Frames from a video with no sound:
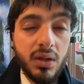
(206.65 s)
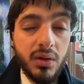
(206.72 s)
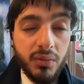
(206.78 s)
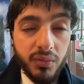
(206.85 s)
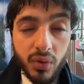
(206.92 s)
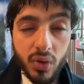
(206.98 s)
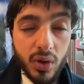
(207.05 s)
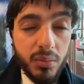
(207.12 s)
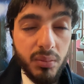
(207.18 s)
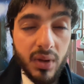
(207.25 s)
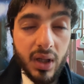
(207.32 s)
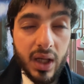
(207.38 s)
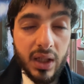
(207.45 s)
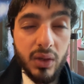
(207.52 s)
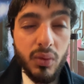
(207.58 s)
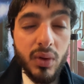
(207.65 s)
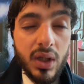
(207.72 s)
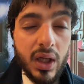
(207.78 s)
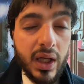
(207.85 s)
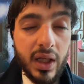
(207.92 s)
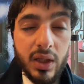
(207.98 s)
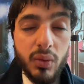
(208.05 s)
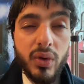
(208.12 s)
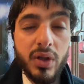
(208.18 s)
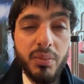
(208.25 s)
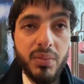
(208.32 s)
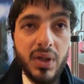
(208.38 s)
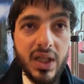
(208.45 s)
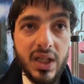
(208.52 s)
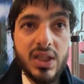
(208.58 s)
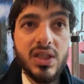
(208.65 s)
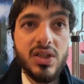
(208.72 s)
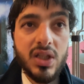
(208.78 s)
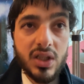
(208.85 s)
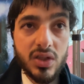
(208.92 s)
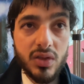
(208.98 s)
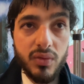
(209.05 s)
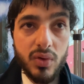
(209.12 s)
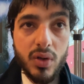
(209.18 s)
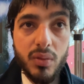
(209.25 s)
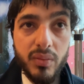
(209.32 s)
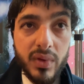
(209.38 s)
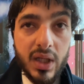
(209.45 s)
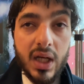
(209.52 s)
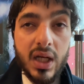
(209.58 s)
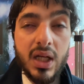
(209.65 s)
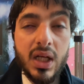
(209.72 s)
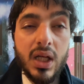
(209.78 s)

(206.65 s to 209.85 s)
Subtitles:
from anywhere place, just from the